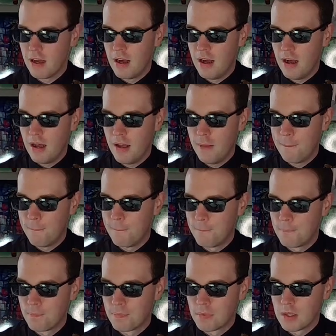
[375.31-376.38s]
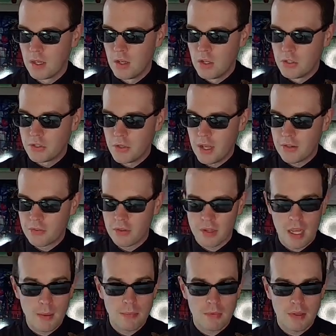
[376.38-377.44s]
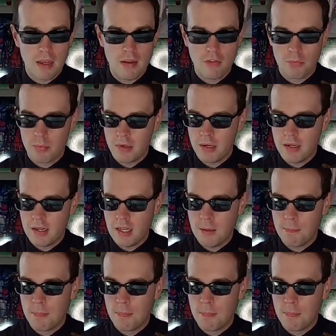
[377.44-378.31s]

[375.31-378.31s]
So yeah, so the case is pretty deep.